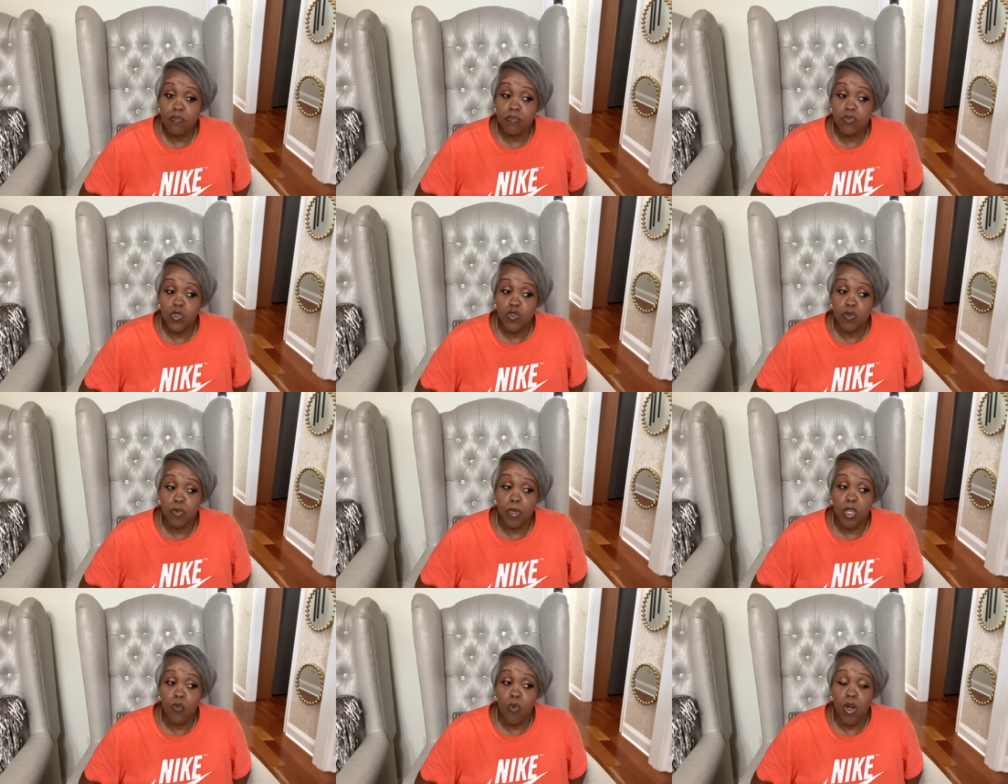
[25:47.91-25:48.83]
which will
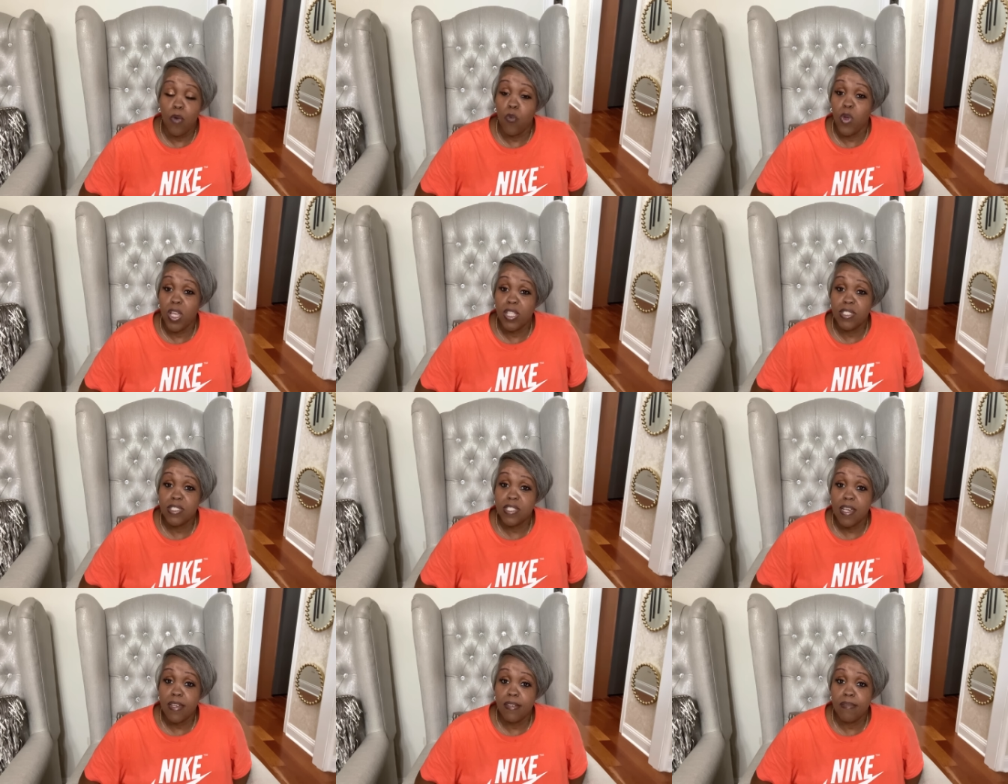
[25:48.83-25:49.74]
be what,
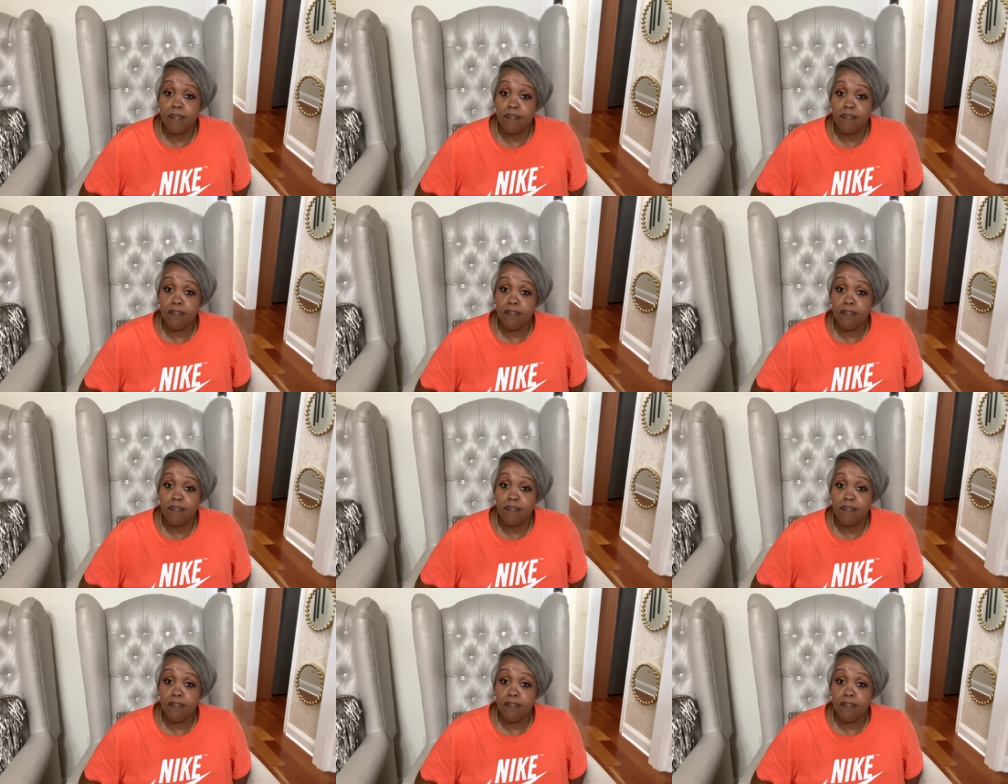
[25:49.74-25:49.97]
Wednesday?